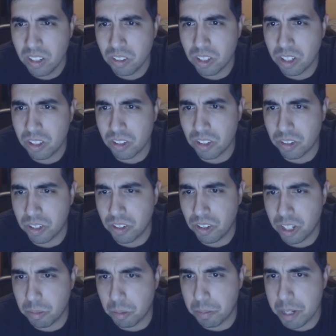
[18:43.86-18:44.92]
Those hunters are
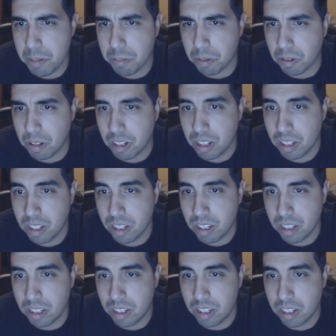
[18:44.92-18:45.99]
incredible people,
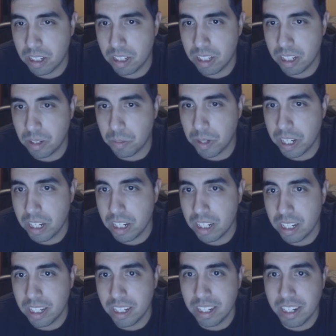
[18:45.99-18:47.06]
in a way.
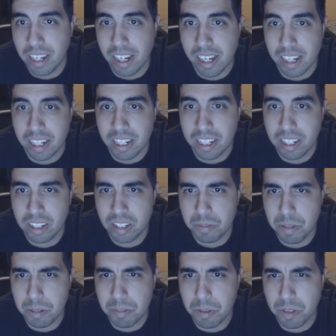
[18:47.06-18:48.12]

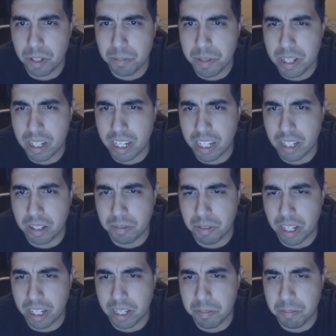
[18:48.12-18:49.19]
Doesn't make me want to be like
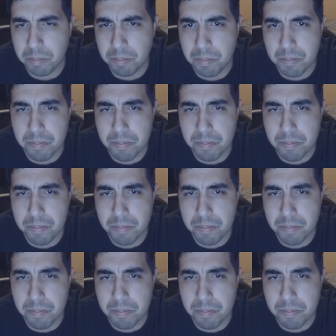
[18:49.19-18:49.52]
like him.